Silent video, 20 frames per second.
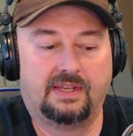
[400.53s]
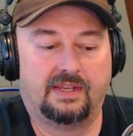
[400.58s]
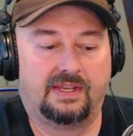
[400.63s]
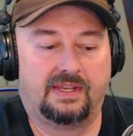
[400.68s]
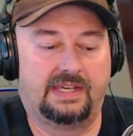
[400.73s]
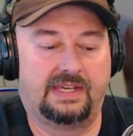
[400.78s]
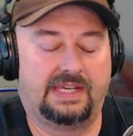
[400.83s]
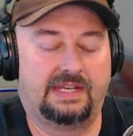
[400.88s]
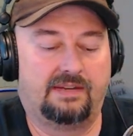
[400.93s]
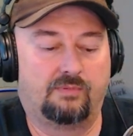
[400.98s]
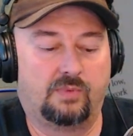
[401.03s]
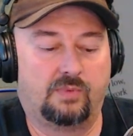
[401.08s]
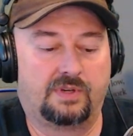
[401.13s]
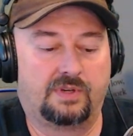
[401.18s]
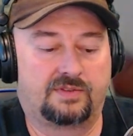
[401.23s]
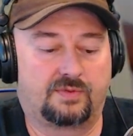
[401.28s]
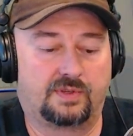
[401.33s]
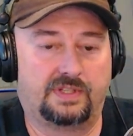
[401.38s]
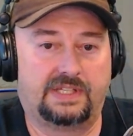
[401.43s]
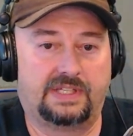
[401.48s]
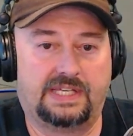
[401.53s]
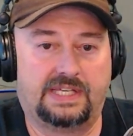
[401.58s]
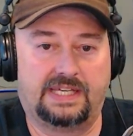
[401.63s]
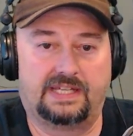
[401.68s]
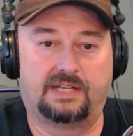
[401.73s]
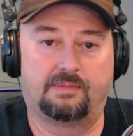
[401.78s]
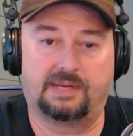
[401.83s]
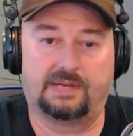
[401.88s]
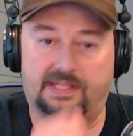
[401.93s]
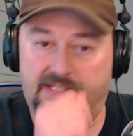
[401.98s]
And what's really
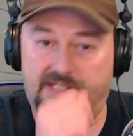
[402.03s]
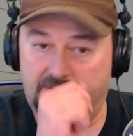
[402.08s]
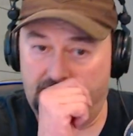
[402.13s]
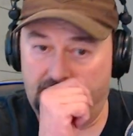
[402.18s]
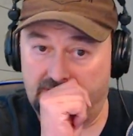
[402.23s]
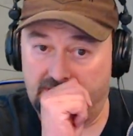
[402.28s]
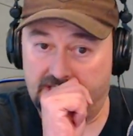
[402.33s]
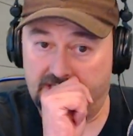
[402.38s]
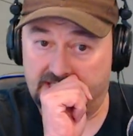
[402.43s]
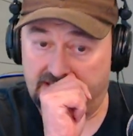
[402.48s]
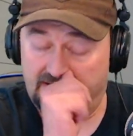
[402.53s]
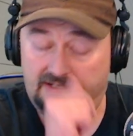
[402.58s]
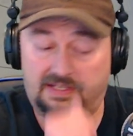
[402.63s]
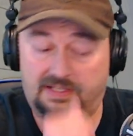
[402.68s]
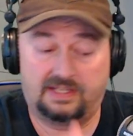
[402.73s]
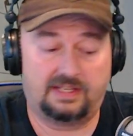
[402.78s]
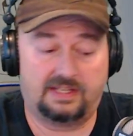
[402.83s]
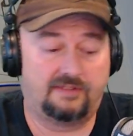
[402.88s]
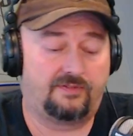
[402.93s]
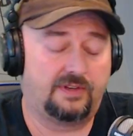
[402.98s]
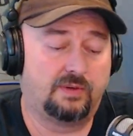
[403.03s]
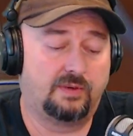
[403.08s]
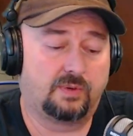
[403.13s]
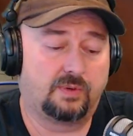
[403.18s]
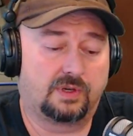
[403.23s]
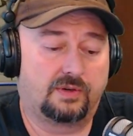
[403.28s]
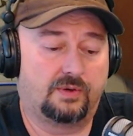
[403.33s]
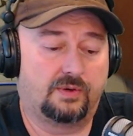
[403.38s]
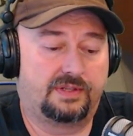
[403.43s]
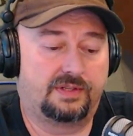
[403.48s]
handy about this book is that if you
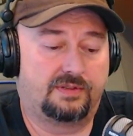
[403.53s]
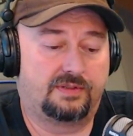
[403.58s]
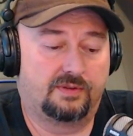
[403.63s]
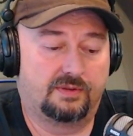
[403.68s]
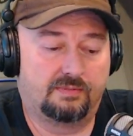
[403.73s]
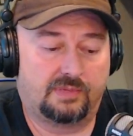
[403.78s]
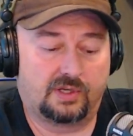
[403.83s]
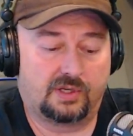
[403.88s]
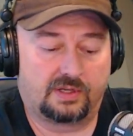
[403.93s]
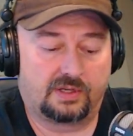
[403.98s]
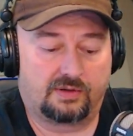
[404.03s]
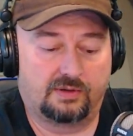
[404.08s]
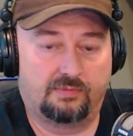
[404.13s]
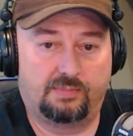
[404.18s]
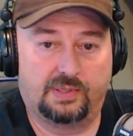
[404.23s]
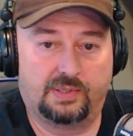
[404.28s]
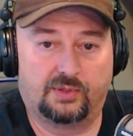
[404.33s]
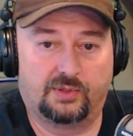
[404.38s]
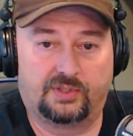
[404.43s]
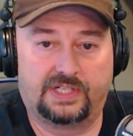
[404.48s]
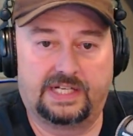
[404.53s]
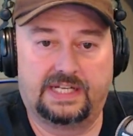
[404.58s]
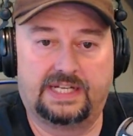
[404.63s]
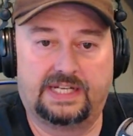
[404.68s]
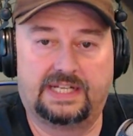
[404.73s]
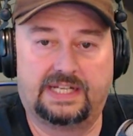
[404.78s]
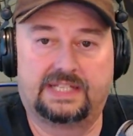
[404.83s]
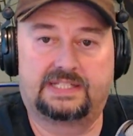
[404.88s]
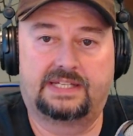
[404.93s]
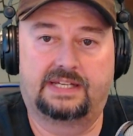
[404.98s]
were going to embark on building
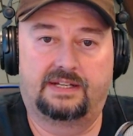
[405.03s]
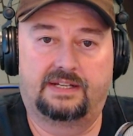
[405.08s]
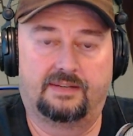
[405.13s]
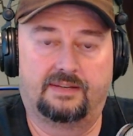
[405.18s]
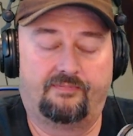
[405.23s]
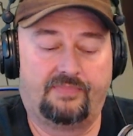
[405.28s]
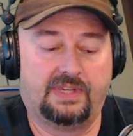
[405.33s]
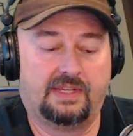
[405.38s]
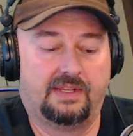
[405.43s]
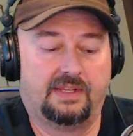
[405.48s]
an antenna,